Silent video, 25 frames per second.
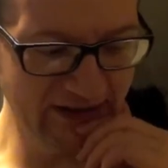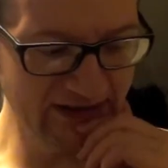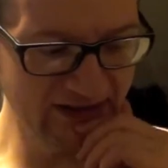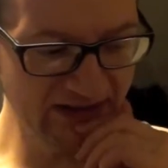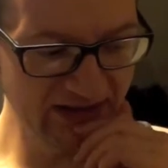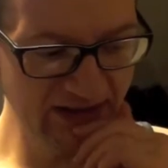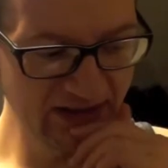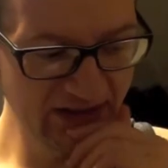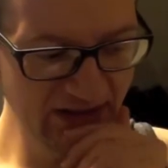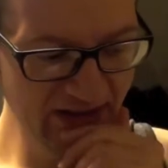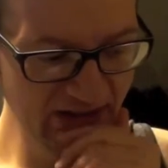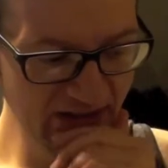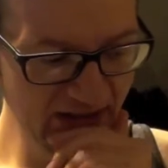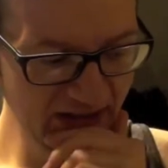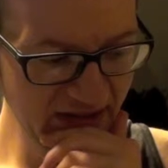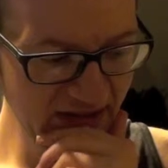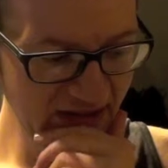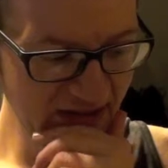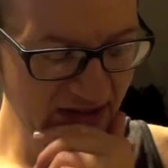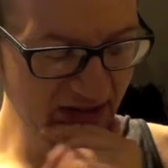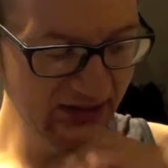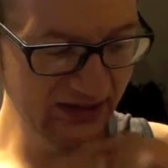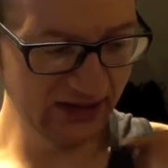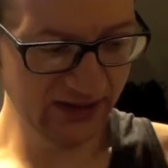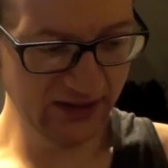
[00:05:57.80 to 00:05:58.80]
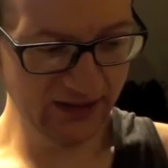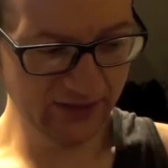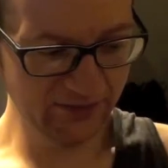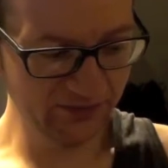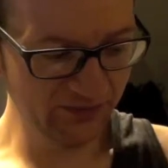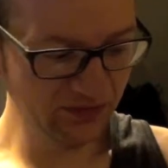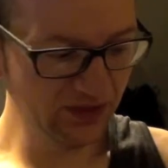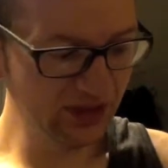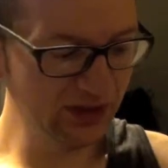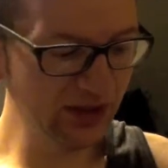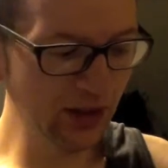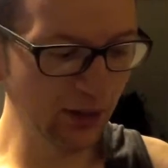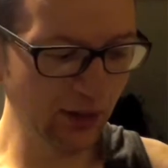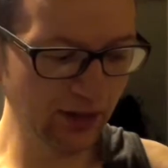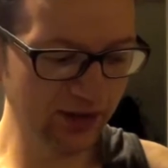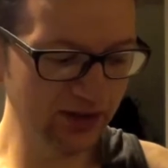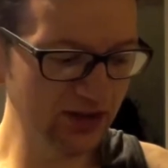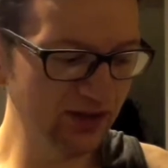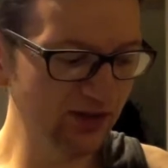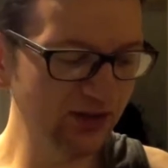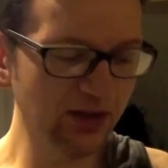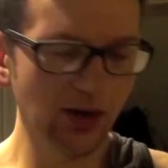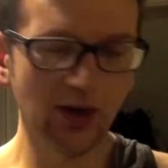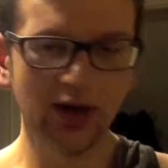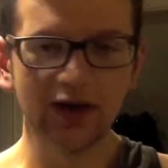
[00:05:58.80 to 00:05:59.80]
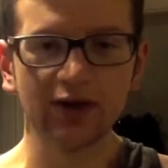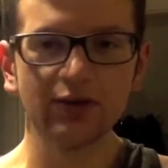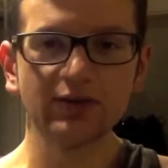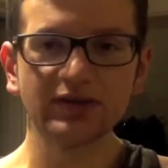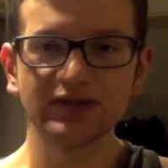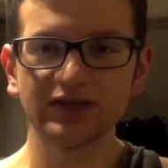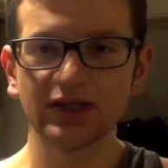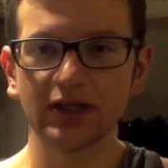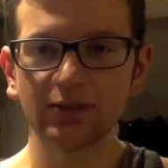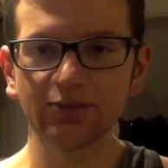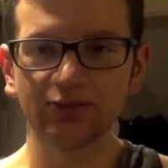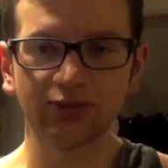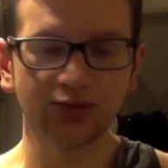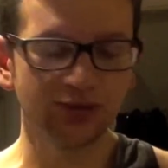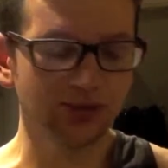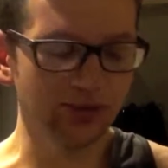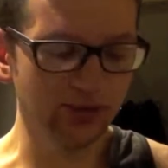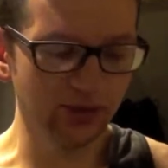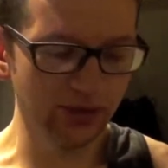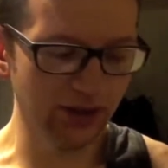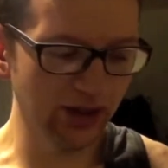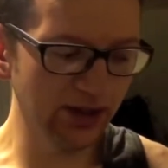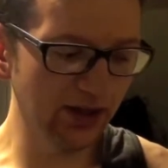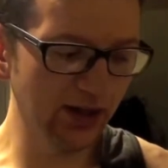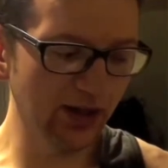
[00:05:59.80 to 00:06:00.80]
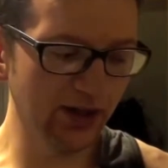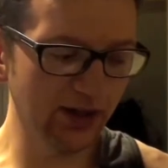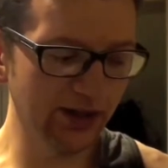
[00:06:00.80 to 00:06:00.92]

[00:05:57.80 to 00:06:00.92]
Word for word: is. You know, I always like BrewDog.